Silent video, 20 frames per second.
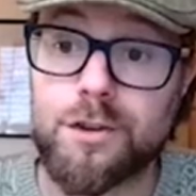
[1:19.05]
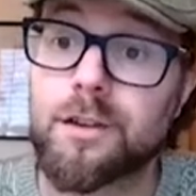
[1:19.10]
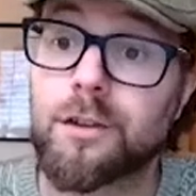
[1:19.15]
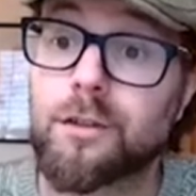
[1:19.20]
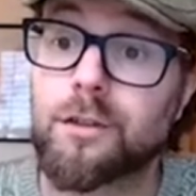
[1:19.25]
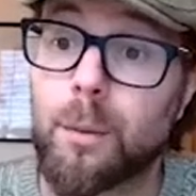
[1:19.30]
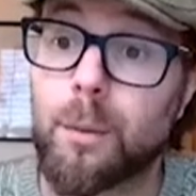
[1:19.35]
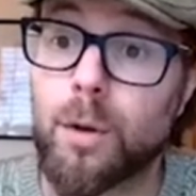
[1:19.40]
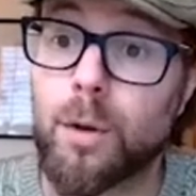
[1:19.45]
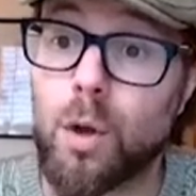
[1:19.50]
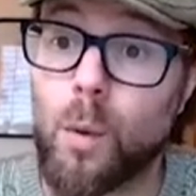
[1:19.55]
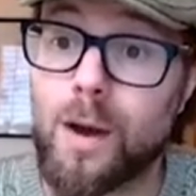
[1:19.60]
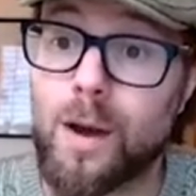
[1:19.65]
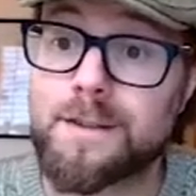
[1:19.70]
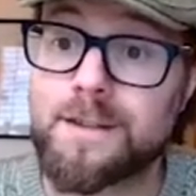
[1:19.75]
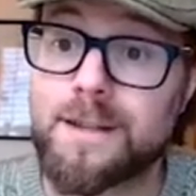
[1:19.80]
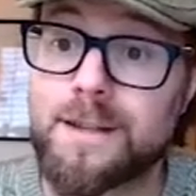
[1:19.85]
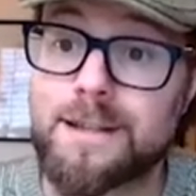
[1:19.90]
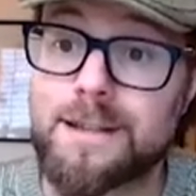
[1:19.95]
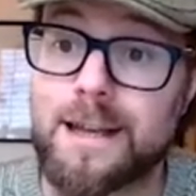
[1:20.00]
the W
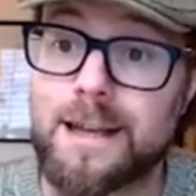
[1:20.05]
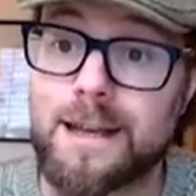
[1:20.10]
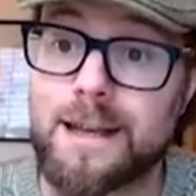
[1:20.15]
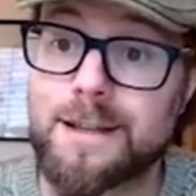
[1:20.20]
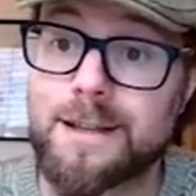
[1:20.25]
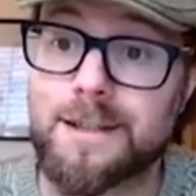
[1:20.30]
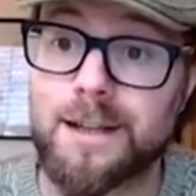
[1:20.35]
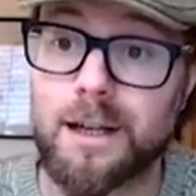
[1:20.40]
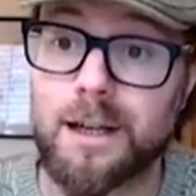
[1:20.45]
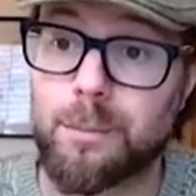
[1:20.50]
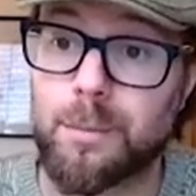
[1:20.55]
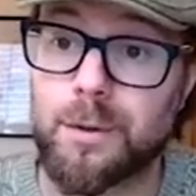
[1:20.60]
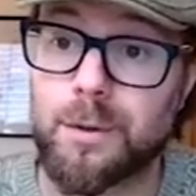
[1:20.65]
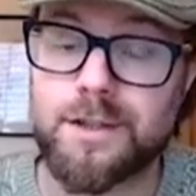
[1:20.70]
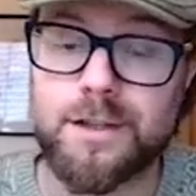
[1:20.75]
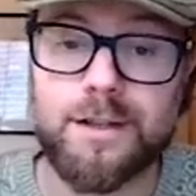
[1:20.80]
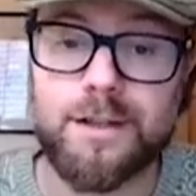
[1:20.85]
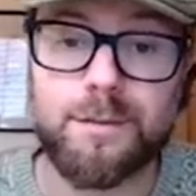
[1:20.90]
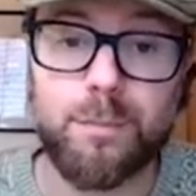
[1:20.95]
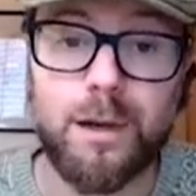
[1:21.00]
S E T
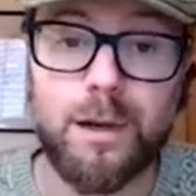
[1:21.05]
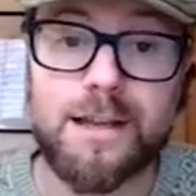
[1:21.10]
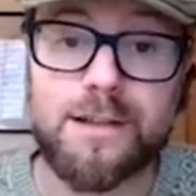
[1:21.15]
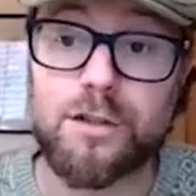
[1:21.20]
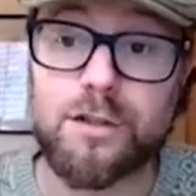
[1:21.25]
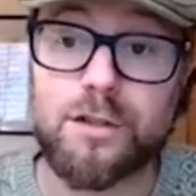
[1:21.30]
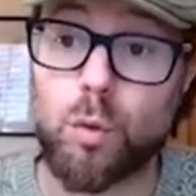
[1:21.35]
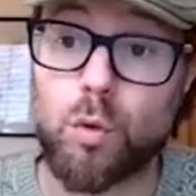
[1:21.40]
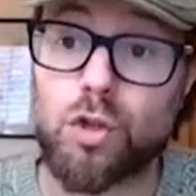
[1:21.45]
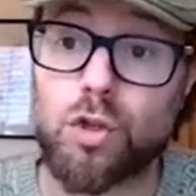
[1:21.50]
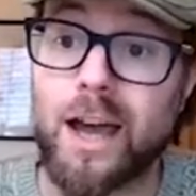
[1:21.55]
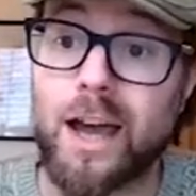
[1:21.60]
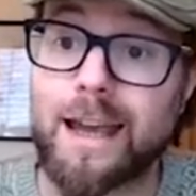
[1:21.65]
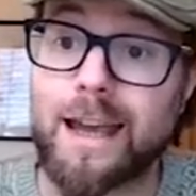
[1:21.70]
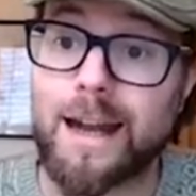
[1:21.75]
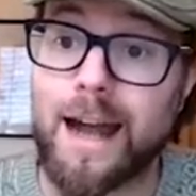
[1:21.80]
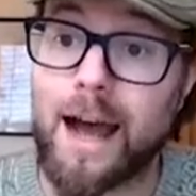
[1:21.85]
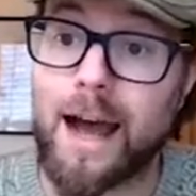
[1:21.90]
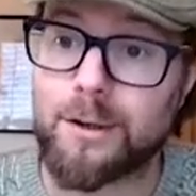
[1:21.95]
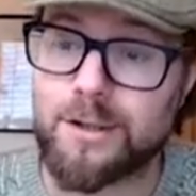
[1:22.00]
syllabuses. Please do check
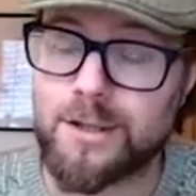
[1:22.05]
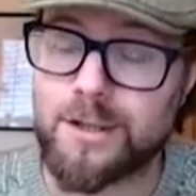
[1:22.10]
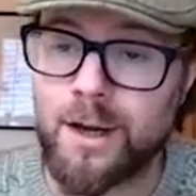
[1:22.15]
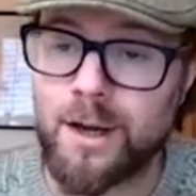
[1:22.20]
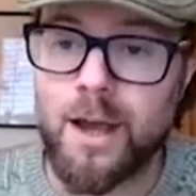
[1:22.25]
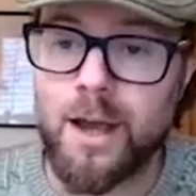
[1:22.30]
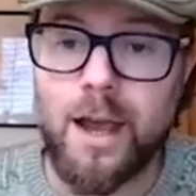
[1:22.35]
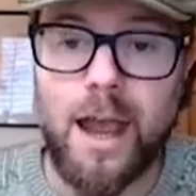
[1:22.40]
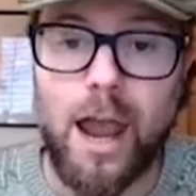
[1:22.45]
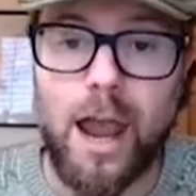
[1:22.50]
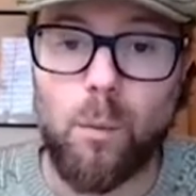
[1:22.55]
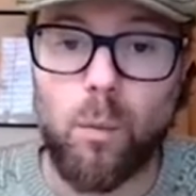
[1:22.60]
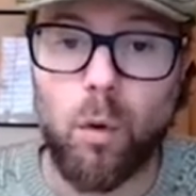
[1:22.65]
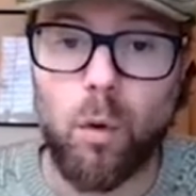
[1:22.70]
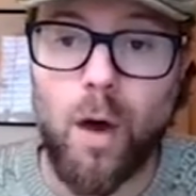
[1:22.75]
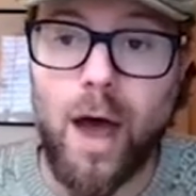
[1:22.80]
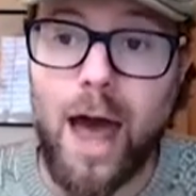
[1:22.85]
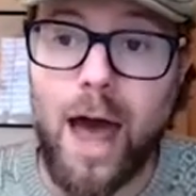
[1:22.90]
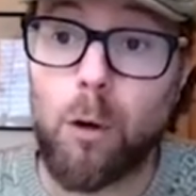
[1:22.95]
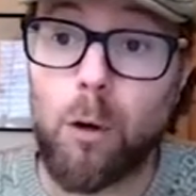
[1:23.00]
it out. It will
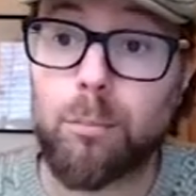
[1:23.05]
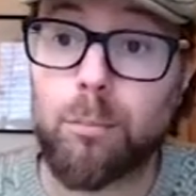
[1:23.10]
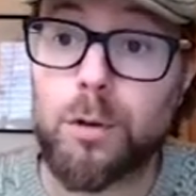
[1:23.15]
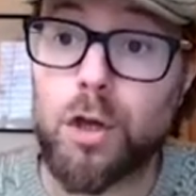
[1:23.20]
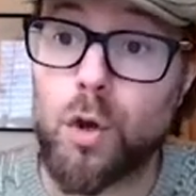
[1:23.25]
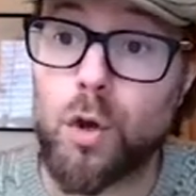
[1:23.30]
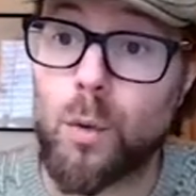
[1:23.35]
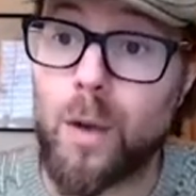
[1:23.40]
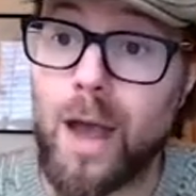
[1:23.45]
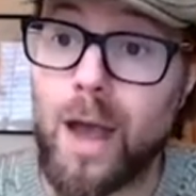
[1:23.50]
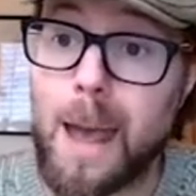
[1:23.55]
help you